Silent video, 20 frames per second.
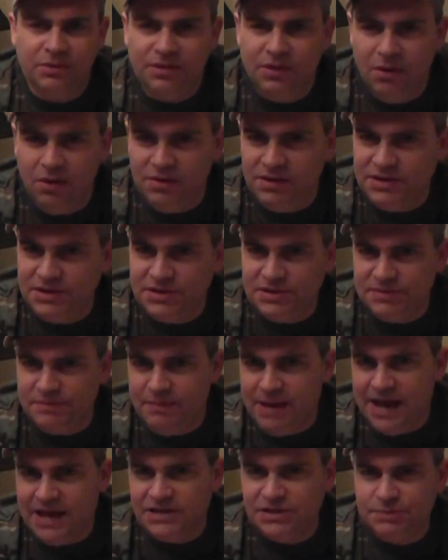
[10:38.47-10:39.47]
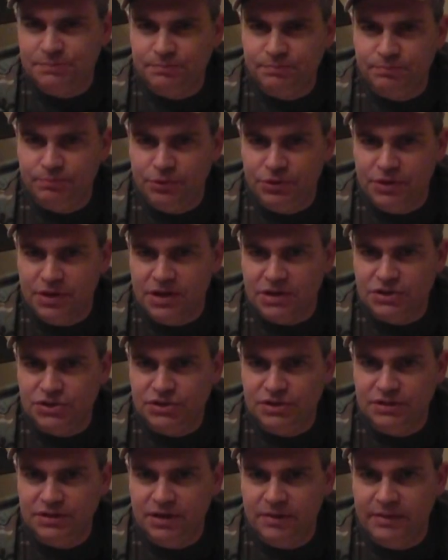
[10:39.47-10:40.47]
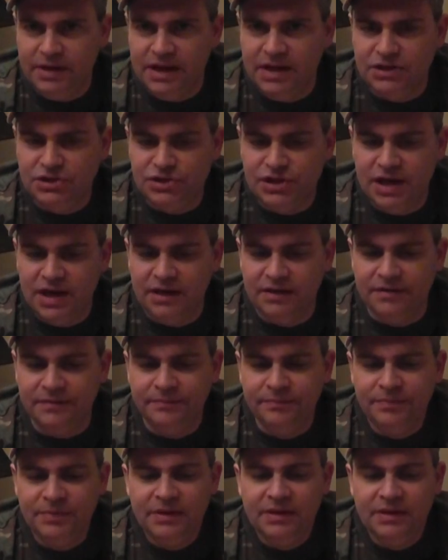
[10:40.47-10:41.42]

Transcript: with all this mass production coming out of China,